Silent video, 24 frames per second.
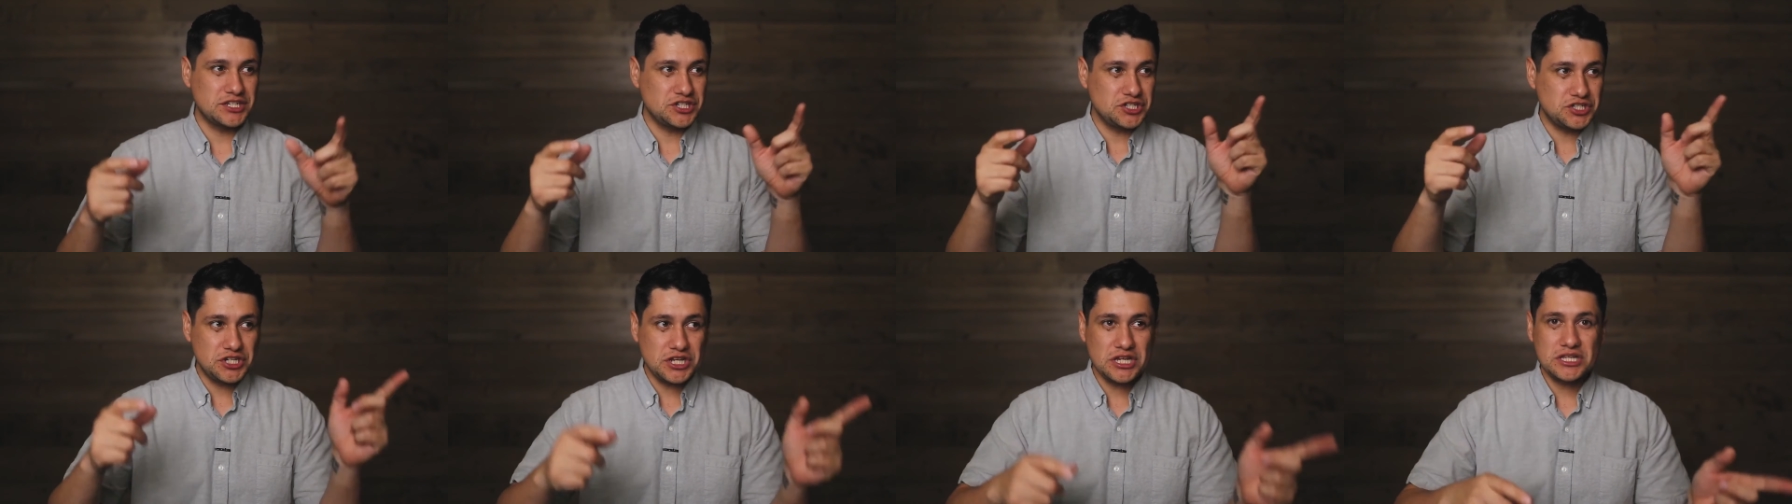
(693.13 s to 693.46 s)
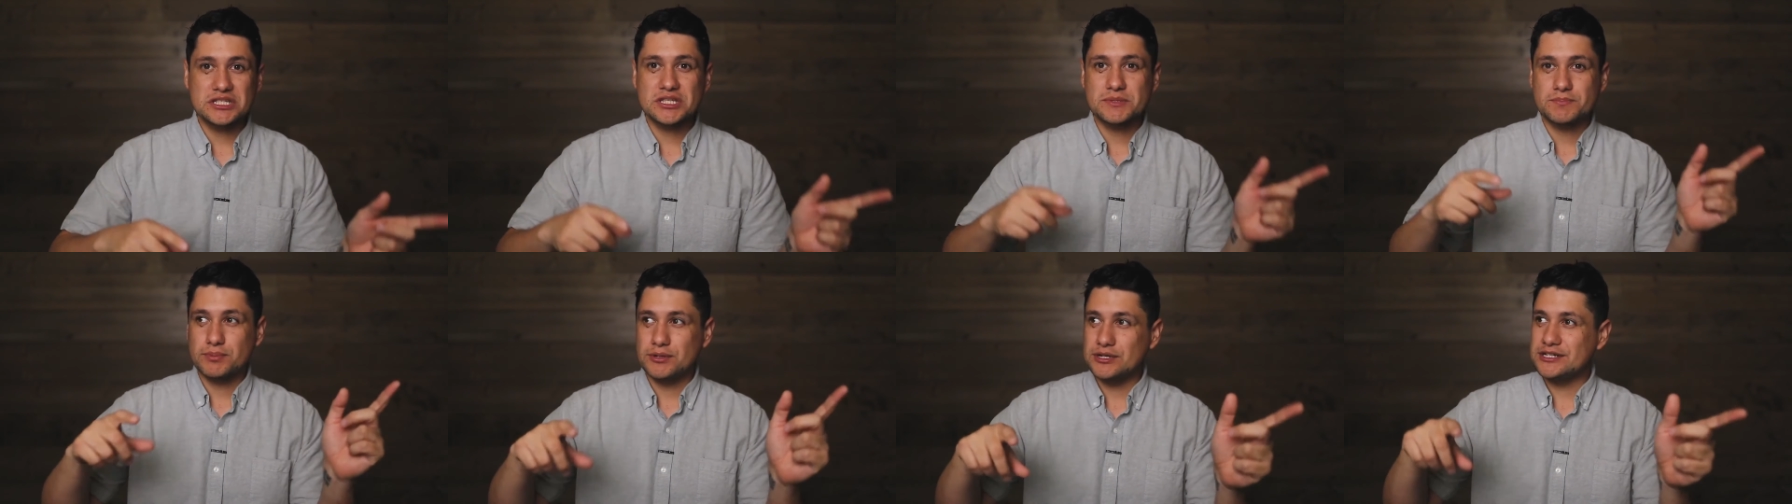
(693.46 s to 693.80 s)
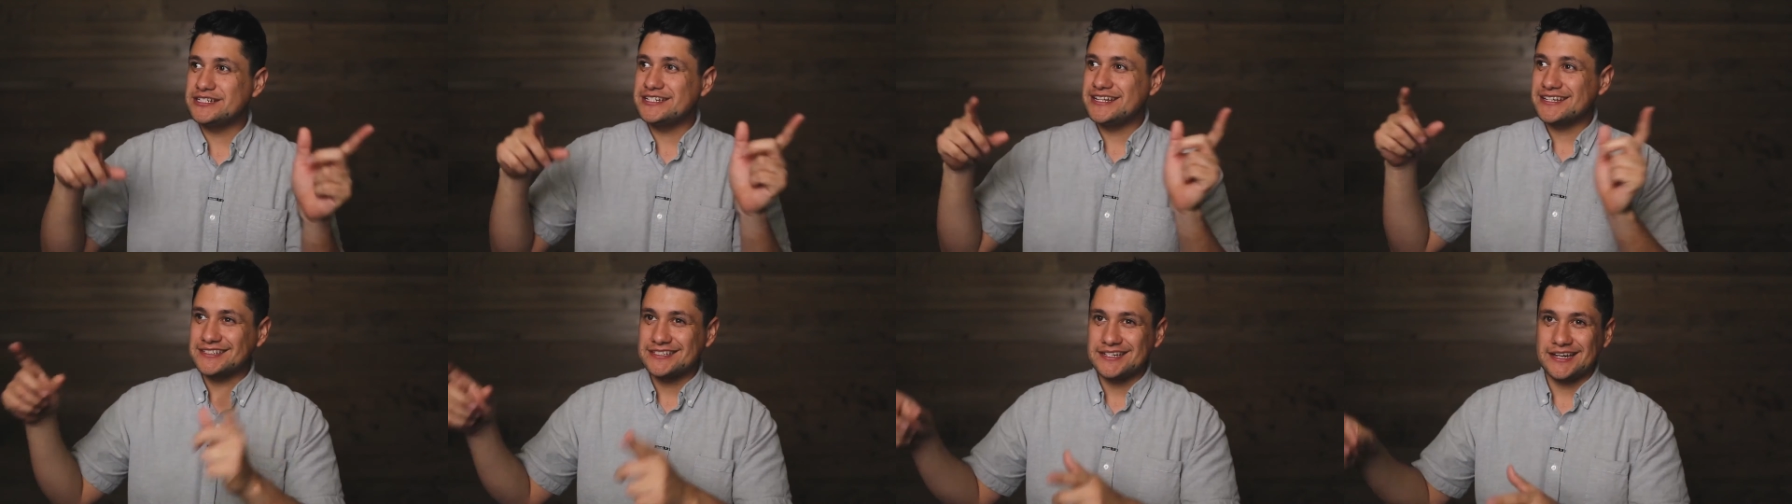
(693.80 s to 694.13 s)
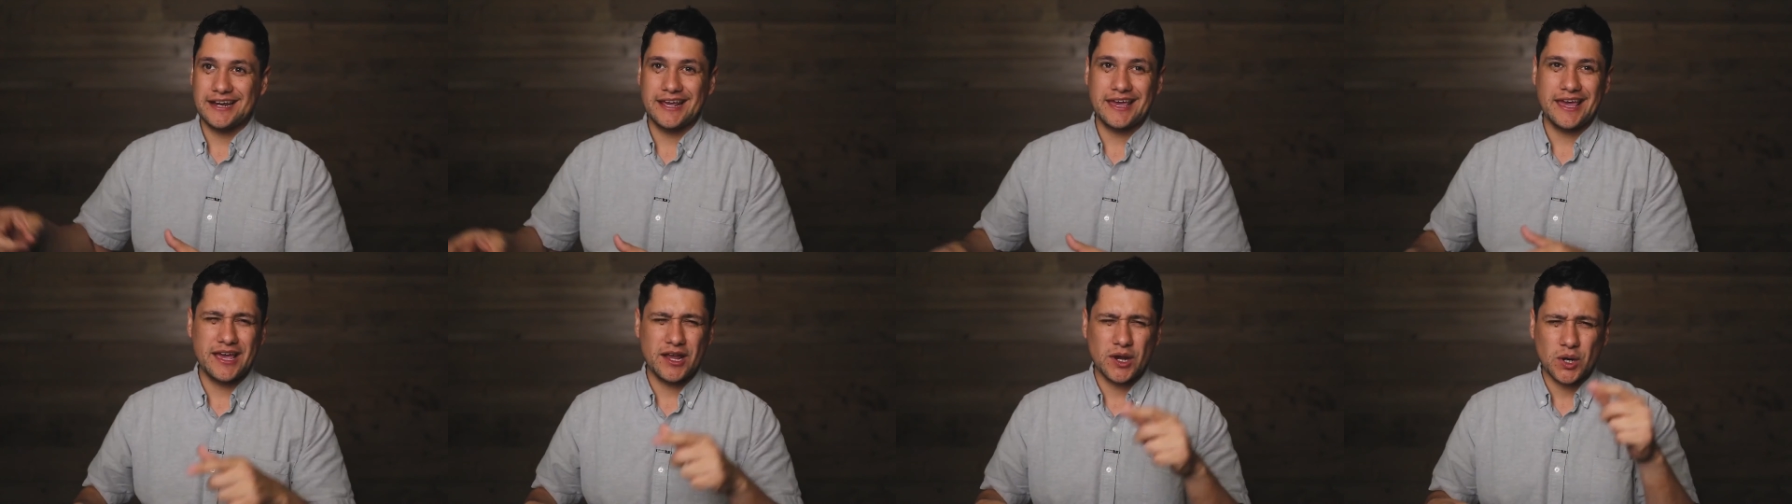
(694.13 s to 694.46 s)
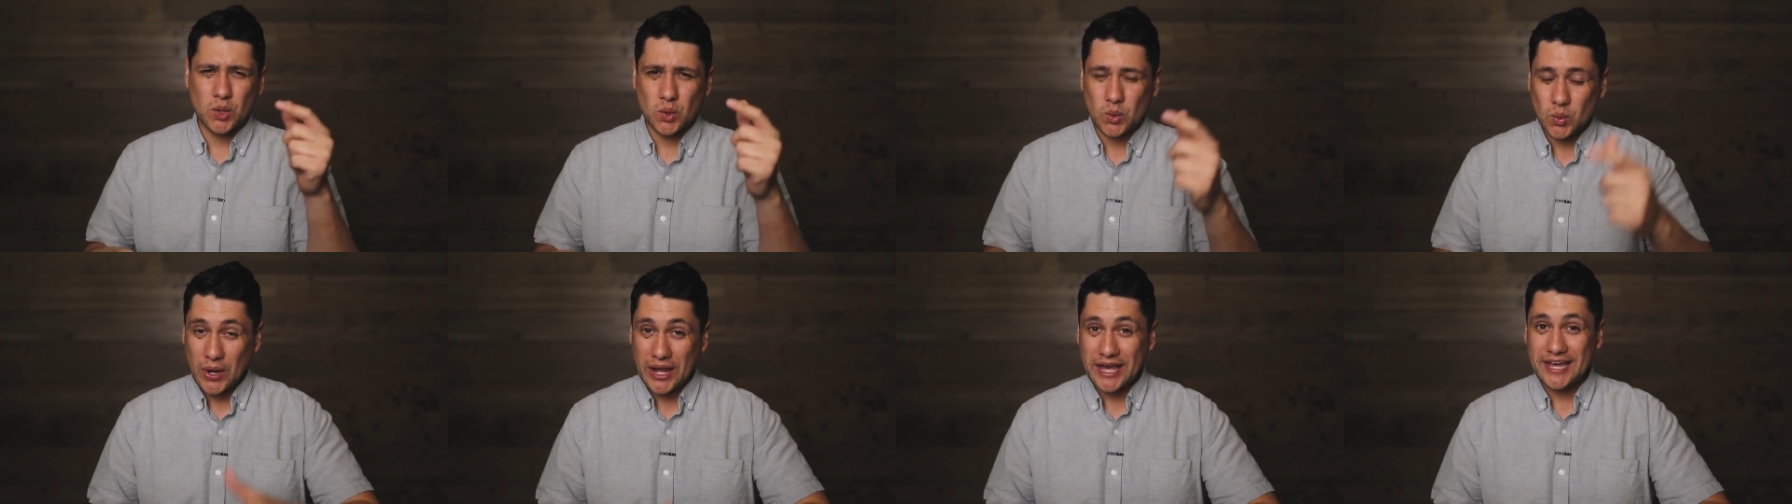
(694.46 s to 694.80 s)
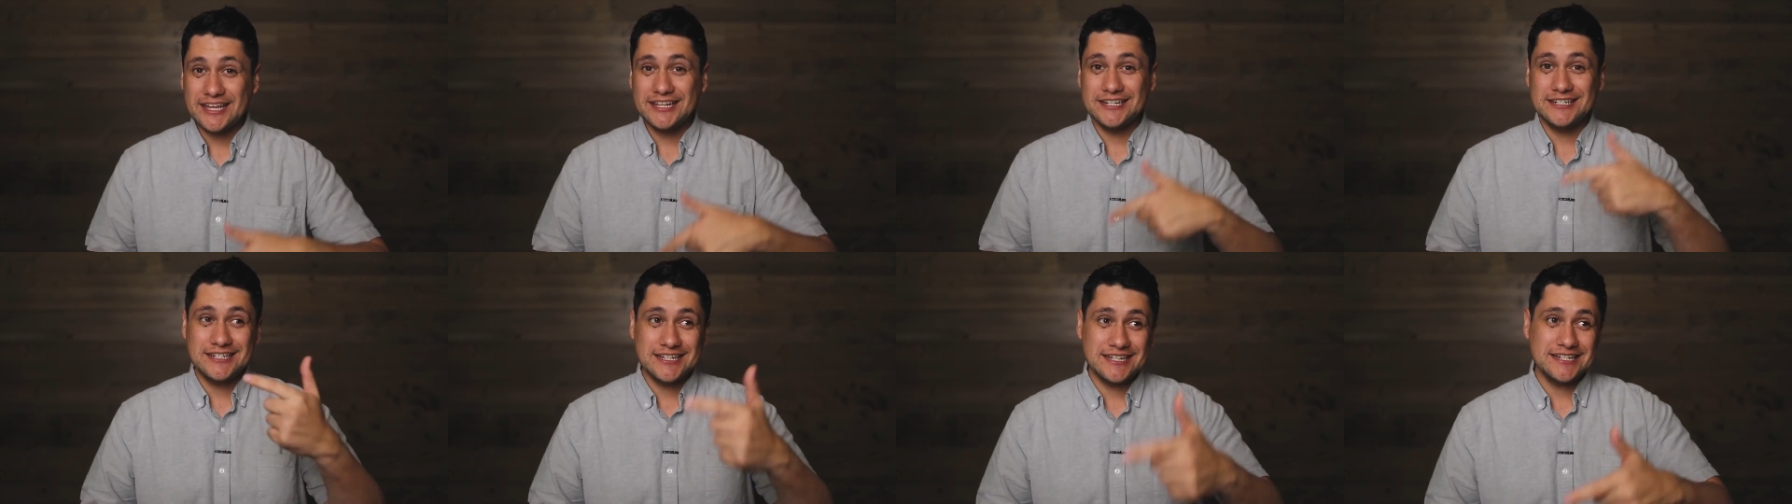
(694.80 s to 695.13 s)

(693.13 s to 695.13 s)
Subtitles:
And Jesus predicted it in great